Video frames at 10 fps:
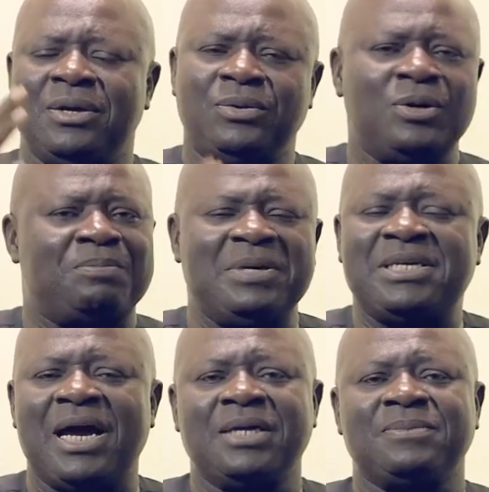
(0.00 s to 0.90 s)
Look,
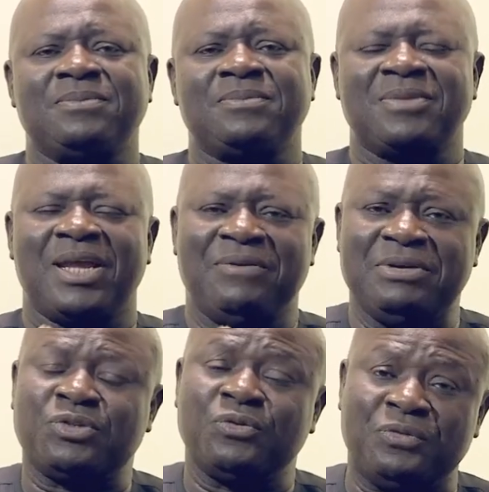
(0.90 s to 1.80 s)
Peter, it
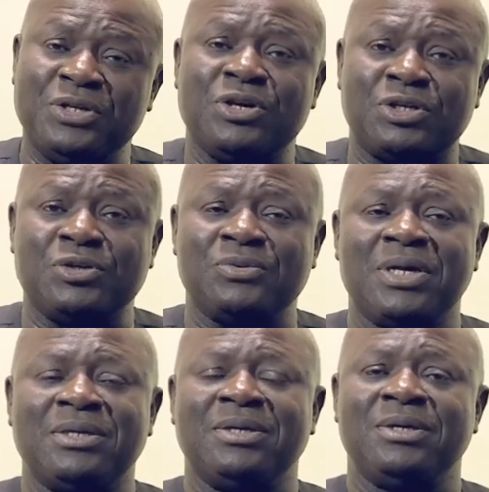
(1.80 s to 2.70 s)
is to feed your
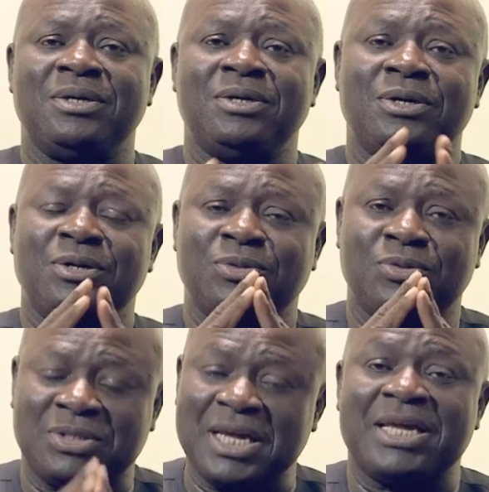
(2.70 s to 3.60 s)
children
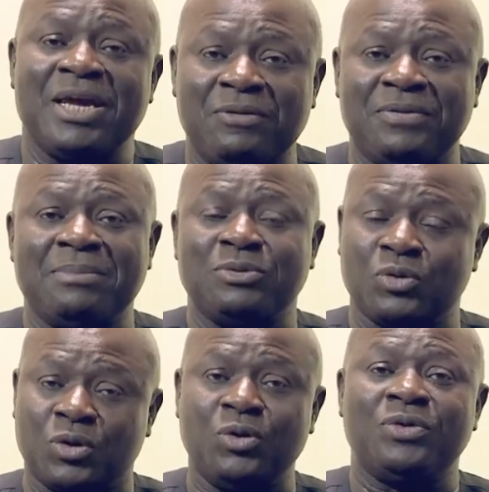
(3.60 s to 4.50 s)
to take care of them,
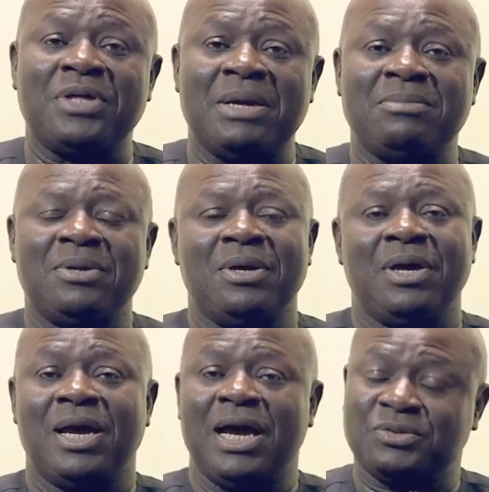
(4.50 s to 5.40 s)
to clothe them,
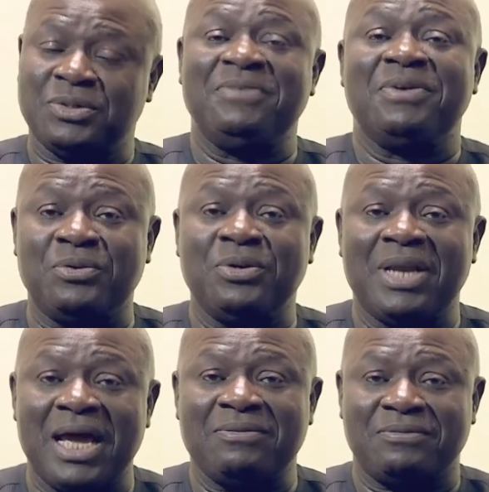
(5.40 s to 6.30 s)
and to live a good
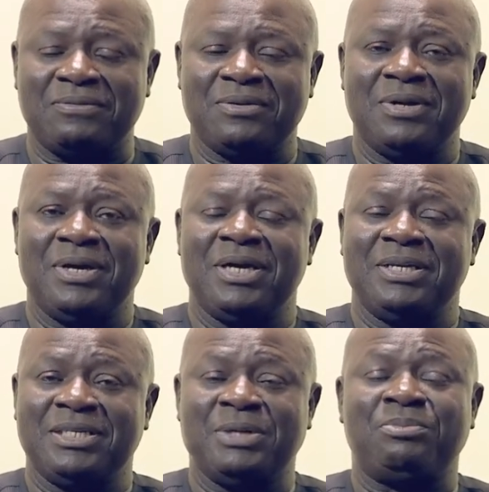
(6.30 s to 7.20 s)
life.
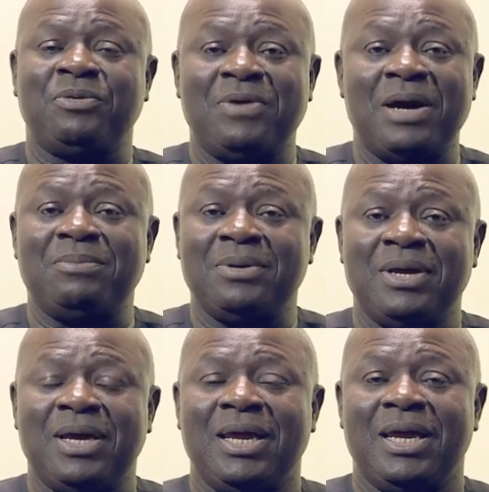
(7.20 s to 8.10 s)
There's a proverb
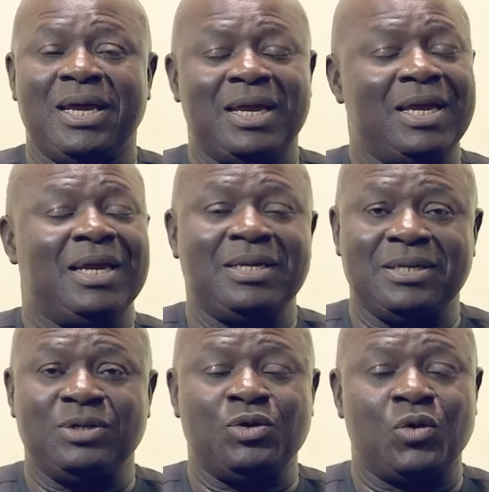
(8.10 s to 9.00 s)

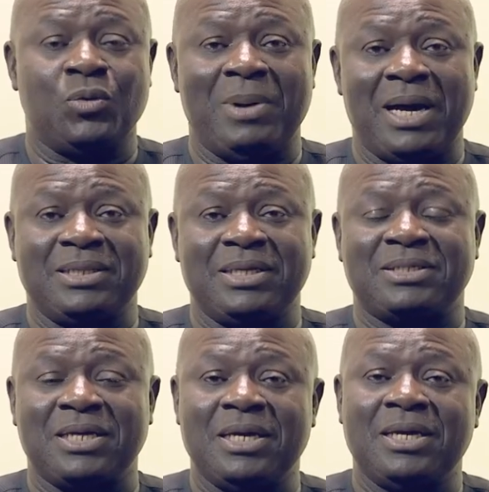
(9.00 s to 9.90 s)
in Yoruba, they
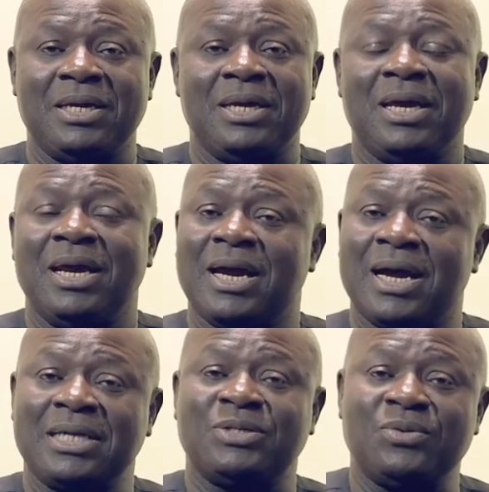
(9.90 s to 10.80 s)
say,
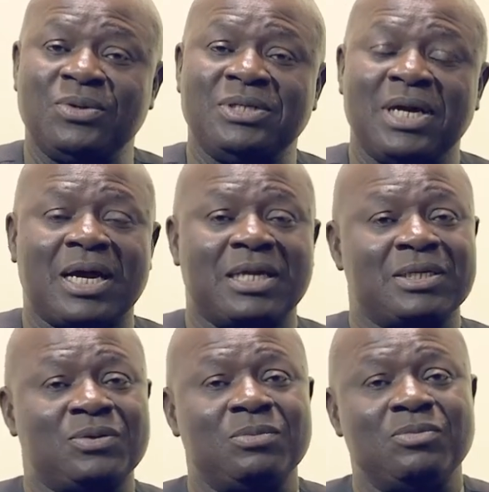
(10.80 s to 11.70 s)
Katironje
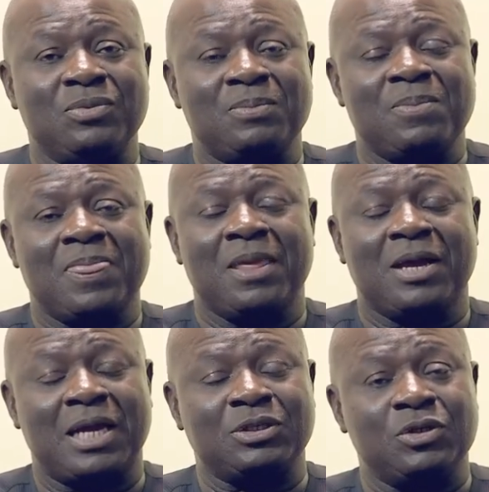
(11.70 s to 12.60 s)
katirum
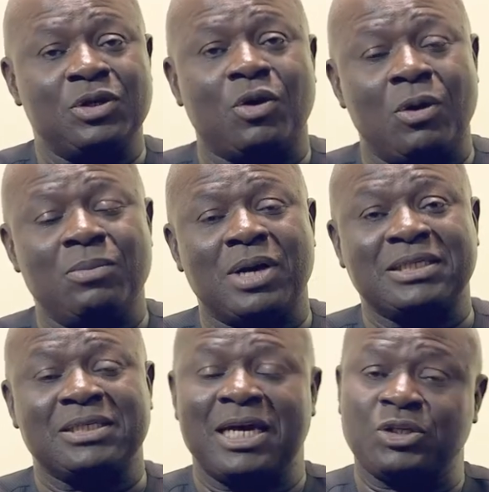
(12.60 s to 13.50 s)
katirinkom
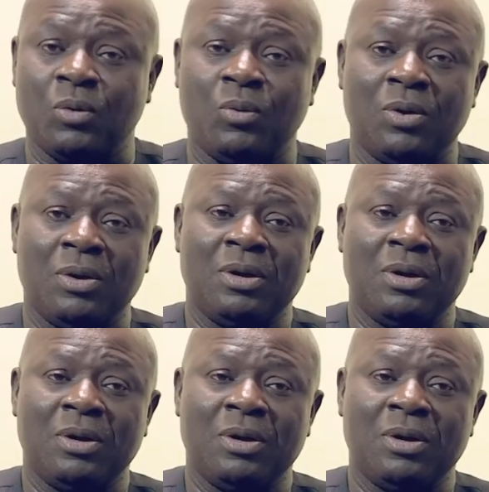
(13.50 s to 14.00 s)
katirashowo.